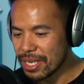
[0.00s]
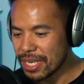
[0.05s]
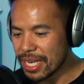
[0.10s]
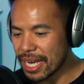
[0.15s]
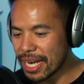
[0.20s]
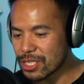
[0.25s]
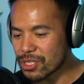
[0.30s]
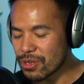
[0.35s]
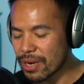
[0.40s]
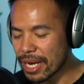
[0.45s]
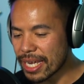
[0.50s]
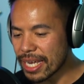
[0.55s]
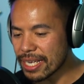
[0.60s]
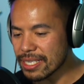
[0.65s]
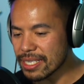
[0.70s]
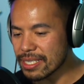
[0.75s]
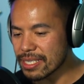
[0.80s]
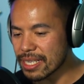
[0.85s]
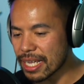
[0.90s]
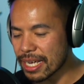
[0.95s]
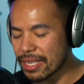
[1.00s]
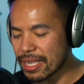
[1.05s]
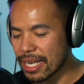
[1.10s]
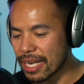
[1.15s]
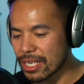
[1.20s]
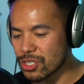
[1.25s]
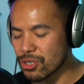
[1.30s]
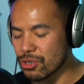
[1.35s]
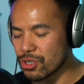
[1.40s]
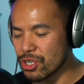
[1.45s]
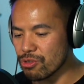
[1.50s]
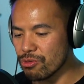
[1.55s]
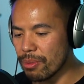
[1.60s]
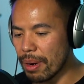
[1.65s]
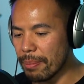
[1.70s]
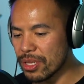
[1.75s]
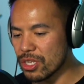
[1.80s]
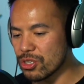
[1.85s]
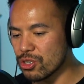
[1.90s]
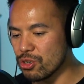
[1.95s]
Sure. Yeah, so I guess it's like that. So just
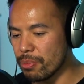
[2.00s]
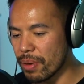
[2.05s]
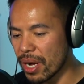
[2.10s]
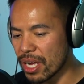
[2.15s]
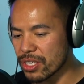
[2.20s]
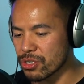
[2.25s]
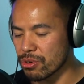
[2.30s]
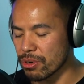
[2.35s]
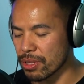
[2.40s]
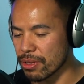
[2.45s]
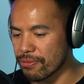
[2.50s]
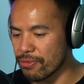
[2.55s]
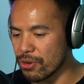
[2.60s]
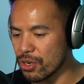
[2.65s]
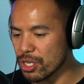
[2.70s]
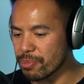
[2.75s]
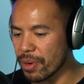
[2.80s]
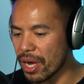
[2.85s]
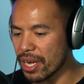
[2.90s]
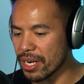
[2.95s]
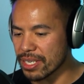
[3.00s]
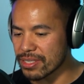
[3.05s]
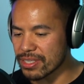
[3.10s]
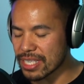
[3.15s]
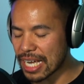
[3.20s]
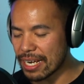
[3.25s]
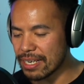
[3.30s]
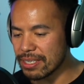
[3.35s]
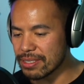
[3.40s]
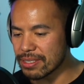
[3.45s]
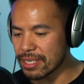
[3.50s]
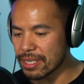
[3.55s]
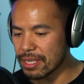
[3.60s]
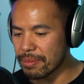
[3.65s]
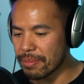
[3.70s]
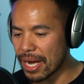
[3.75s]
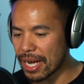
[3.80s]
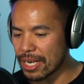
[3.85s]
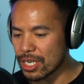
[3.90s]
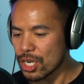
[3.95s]
remember the two parts to it. The first part is silencing the
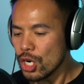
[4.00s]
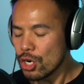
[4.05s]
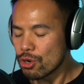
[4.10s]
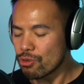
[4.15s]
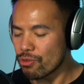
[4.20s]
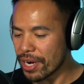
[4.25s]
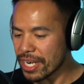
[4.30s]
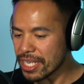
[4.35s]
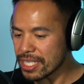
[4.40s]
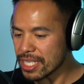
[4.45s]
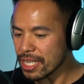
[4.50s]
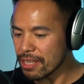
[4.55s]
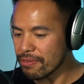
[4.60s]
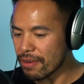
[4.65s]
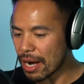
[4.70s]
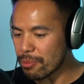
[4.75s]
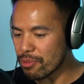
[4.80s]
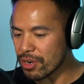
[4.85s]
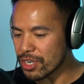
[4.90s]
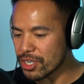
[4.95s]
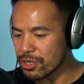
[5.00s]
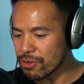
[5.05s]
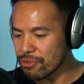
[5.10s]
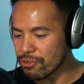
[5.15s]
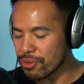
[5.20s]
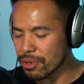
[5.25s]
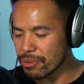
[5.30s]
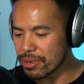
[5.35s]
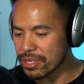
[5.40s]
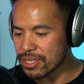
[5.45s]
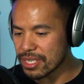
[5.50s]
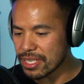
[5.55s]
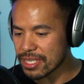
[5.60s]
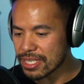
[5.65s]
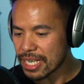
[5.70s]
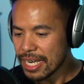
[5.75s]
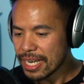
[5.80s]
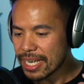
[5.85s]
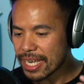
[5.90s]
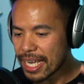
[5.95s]
mind, raising the vibrational frequencies,
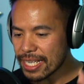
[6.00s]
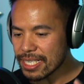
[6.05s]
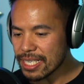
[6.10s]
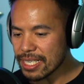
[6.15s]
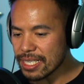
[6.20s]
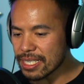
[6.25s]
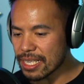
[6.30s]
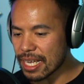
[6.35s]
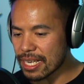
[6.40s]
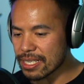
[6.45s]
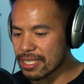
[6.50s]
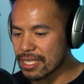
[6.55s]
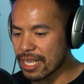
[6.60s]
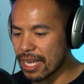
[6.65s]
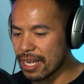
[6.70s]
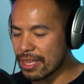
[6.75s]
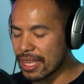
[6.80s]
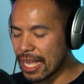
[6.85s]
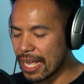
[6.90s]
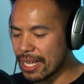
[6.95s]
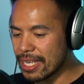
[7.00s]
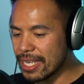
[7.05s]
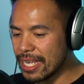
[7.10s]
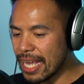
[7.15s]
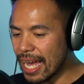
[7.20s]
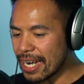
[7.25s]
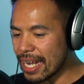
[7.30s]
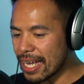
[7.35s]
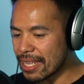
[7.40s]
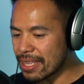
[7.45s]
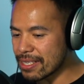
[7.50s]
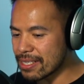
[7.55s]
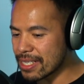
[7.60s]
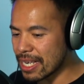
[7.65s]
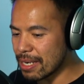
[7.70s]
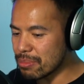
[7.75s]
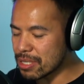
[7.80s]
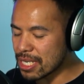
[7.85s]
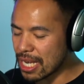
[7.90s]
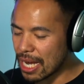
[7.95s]
getting to that state, then yet at the
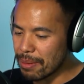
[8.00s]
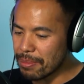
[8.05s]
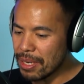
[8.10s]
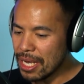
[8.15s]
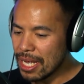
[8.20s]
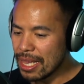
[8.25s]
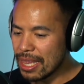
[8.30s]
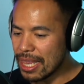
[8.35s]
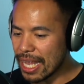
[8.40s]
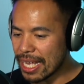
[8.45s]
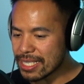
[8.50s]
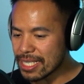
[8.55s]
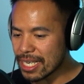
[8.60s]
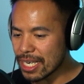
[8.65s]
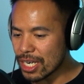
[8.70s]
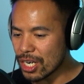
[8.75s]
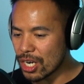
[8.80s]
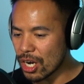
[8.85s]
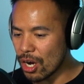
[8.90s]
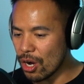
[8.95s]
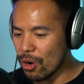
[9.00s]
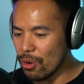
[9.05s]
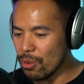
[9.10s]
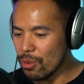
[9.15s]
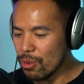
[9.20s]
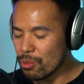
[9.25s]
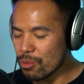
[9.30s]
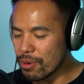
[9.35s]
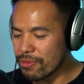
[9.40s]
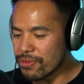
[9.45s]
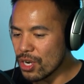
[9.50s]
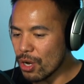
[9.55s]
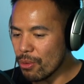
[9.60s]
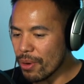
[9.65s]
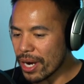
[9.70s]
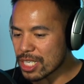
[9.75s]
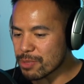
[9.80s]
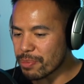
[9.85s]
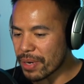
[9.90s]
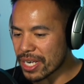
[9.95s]
same time letting go with no
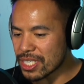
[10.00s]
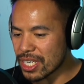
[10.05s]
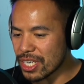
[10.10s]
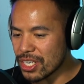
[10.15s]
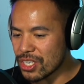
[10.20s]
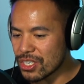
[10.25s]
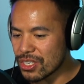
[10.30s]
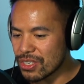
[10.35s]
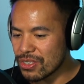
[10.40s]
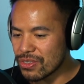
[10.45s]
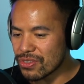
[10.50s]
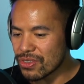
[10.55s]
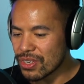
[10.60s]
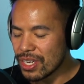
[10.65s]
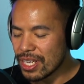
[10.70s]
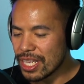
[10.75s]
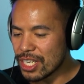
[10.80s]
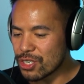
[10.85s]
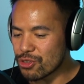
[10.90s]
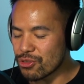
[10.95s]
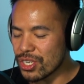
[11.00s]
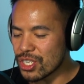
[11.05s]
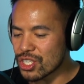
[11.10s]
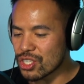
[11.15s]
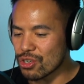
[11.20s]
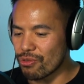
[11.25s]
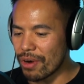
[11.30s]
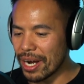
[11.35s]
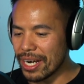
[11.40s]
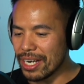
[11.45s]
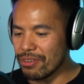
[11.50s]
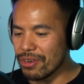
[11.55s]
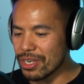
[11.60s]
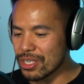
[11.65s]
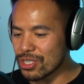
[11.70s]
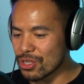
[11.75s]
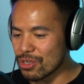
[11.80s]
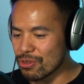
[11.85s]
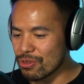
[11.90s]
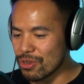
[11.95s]
expectations, literally surrendering
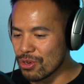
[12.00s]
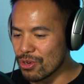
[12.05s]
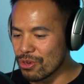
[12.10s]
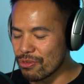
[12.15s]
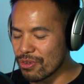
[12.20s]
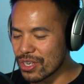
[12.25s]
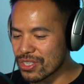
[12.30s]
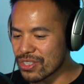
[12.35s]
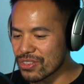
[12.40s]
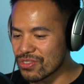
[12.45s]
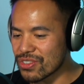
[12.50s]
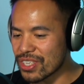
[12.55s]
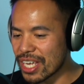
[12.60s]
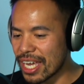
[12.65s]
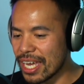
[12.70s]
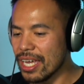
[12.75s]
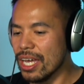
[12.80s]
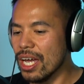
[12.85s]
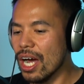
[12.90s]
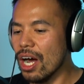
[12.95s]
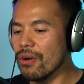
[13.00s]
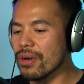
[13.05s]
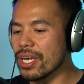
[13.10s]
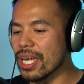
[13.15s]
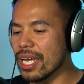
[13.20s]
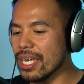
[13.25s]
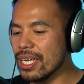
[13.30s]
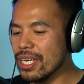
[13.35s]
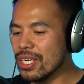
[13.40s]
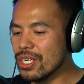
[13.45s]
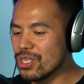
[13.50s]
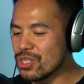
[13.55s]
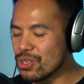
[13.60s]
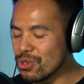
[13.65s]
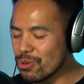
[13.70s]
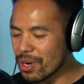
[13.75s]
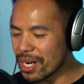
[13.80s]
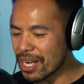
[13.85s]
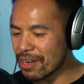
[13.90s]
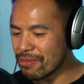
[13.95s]
to the universe and say, okay,
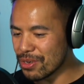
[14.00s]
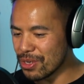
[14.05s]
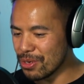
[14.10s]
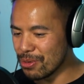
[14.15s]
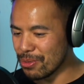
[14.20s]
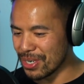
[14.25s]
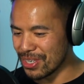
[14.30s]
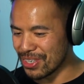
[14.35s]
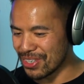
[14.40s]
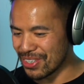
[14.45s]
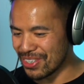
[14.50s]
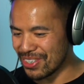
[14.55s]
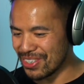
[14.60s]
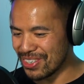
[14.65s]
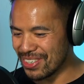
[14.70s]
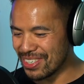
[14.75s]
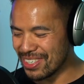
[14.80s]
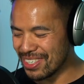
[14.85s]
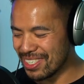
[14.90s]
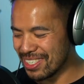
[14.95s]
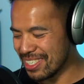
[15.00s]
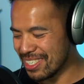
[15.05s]
do whatever you wish.